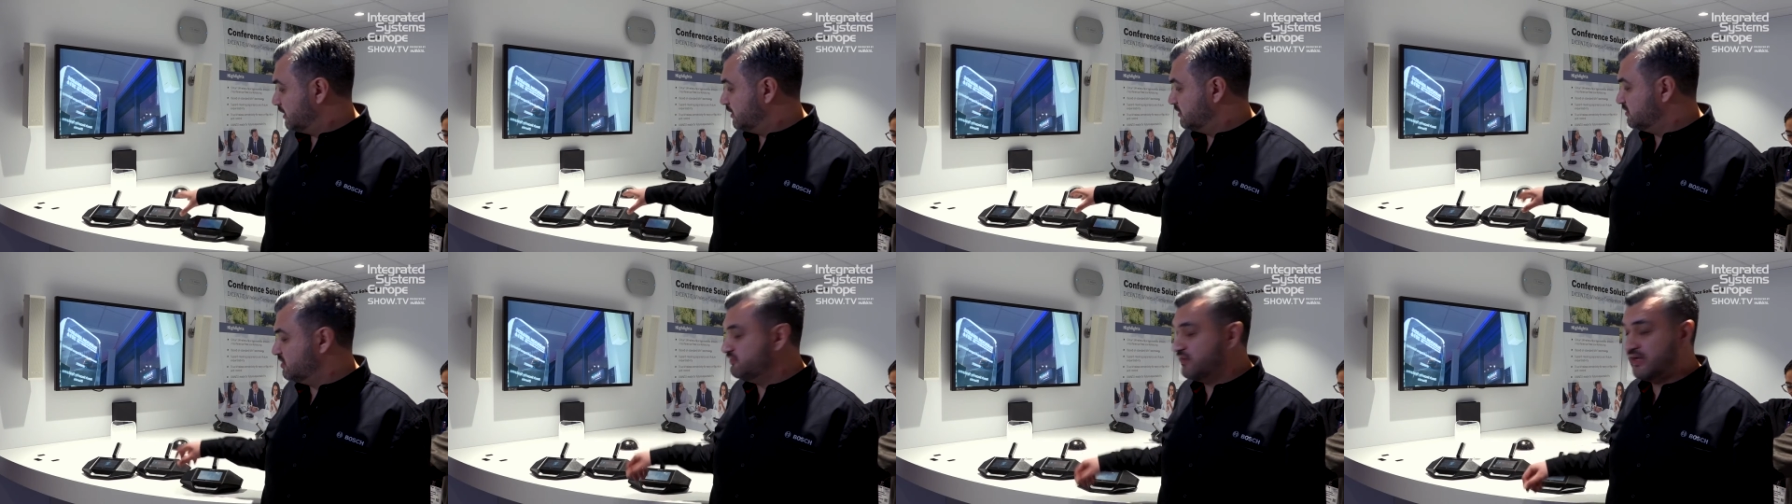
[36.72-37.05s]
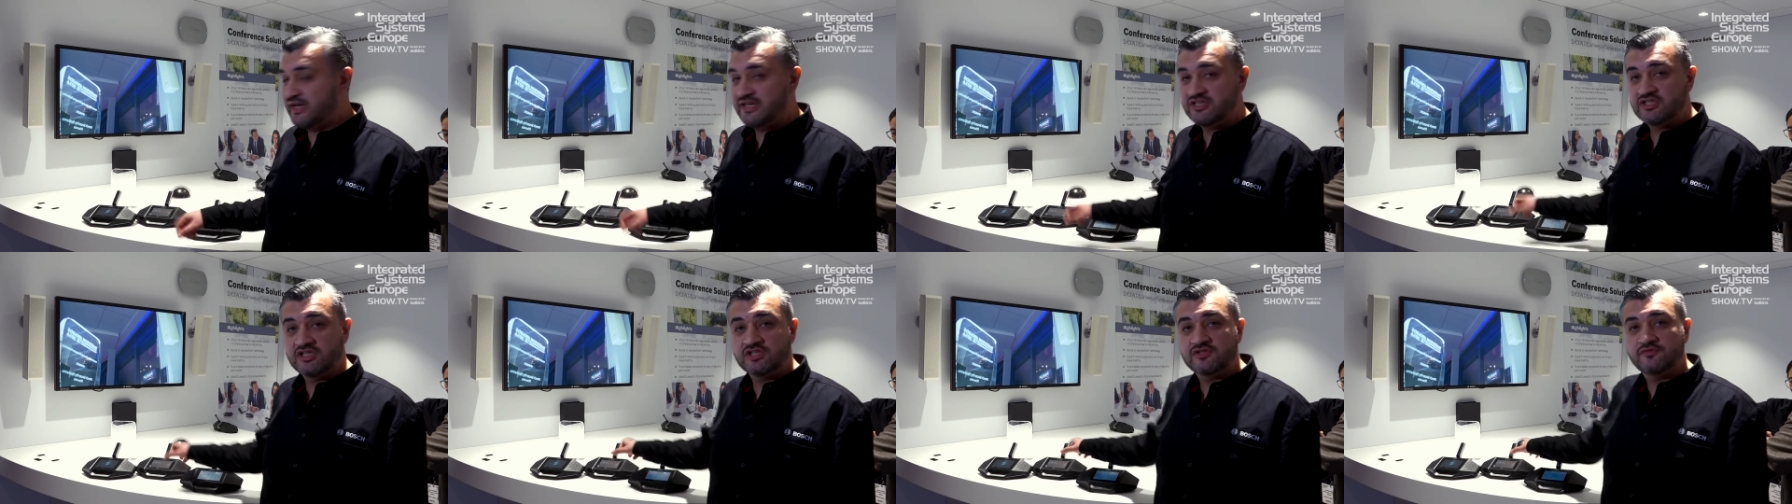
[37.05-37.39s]

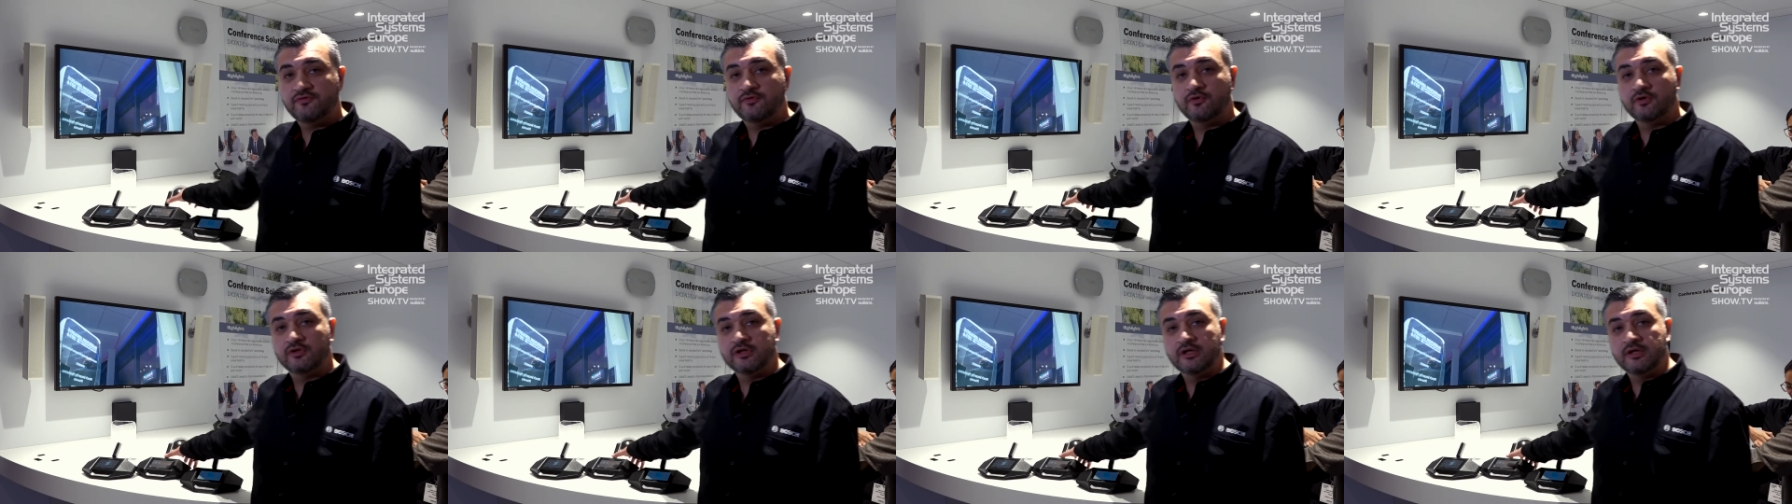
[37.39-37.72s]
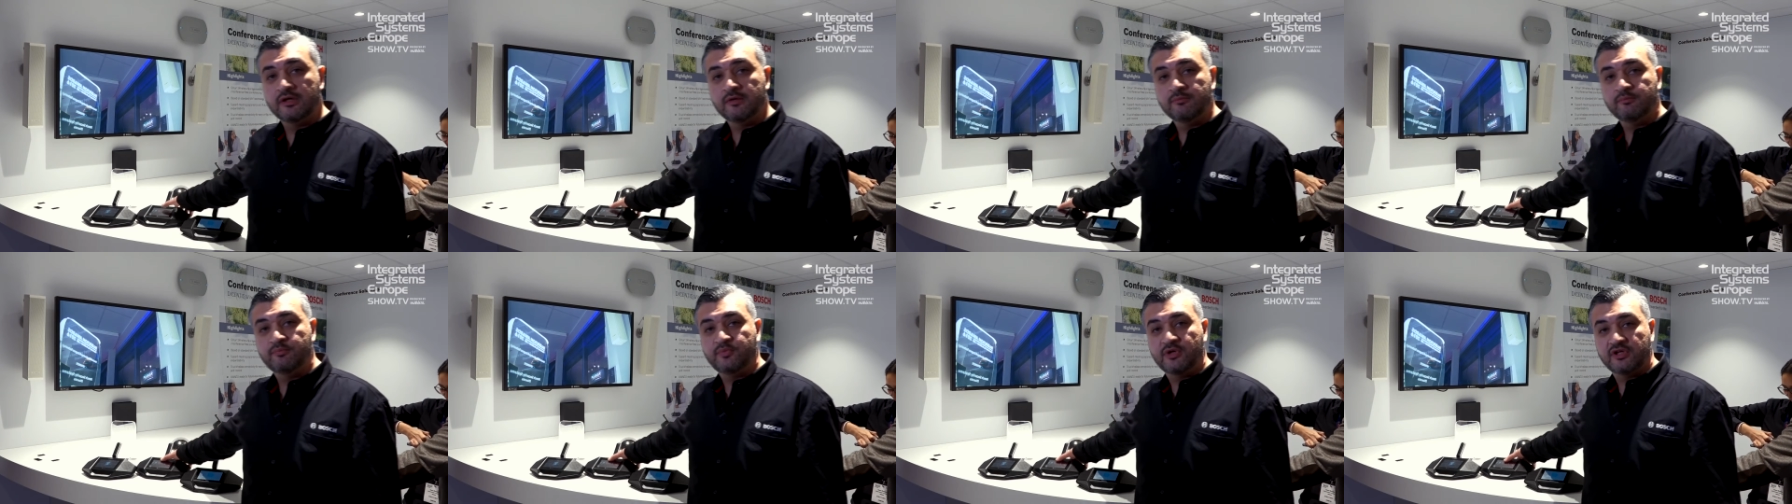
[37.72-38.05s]
devices for
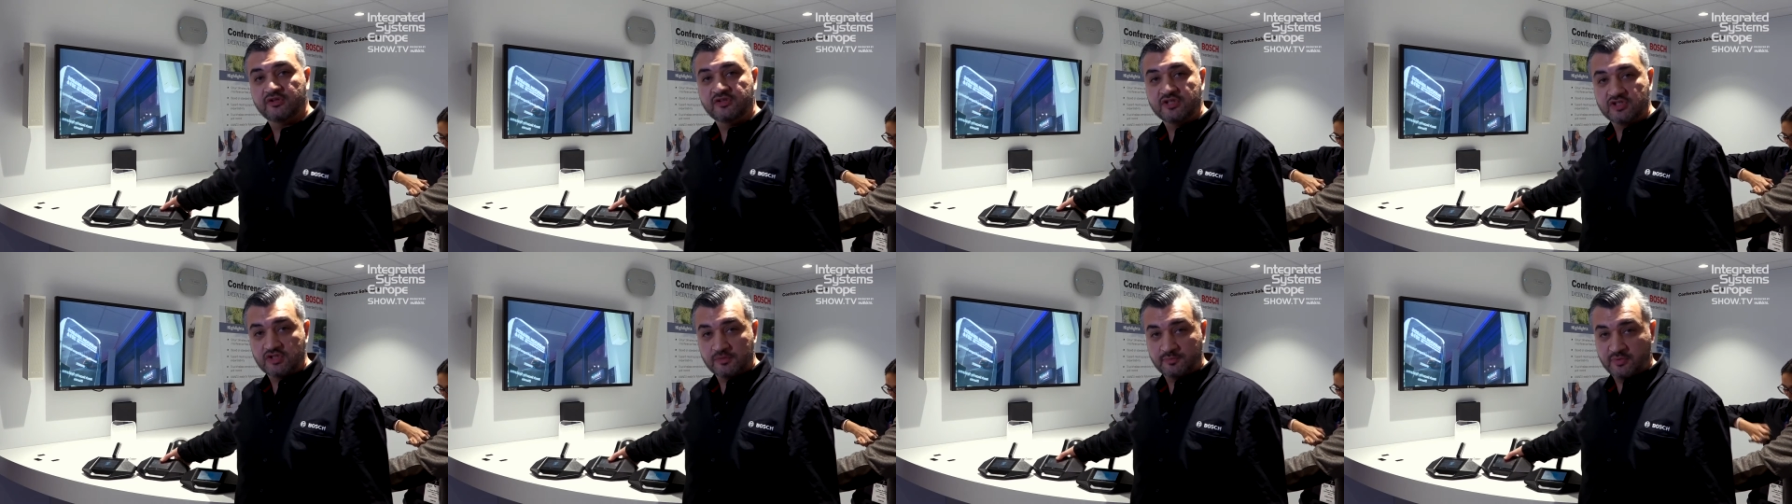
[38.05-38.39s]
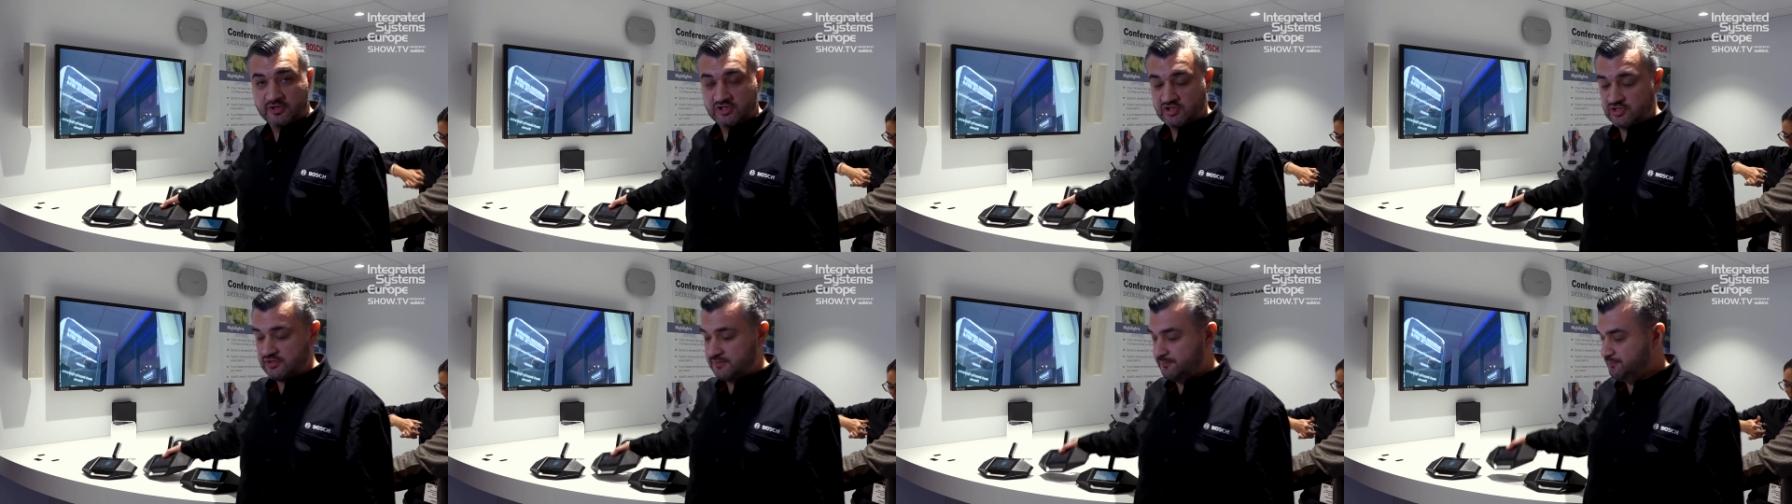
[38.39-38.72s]
the
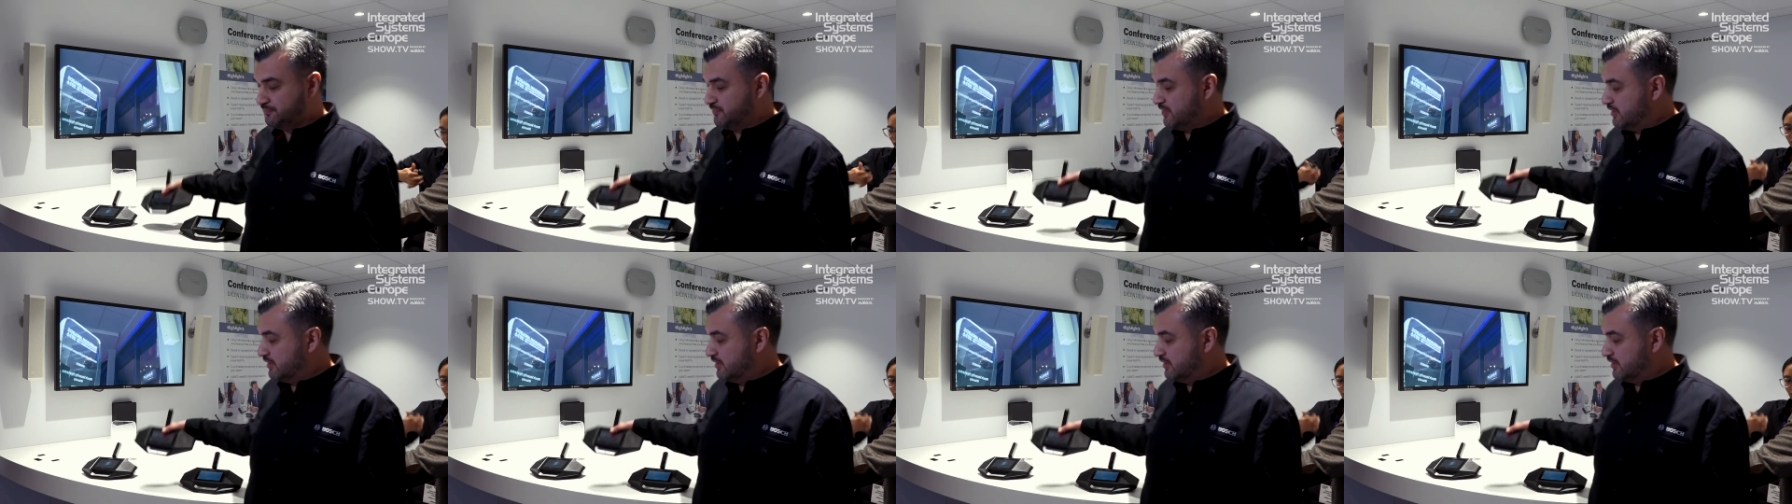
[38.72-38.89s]
participants.